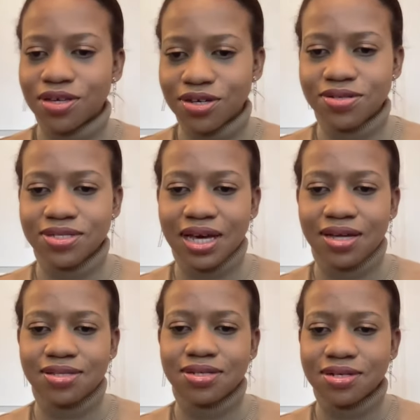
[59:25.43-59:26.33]
here is
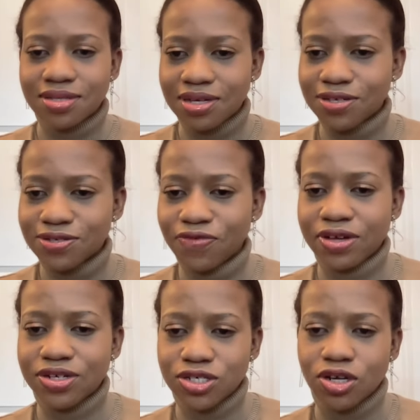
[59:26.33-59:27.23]
at the
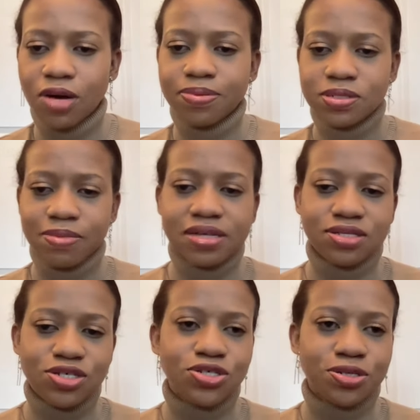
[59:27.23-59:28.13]
intervention
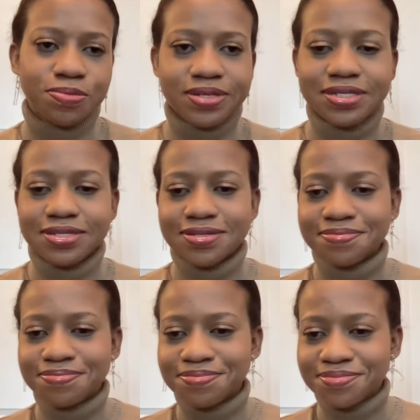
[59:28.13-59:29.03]
optimization piece.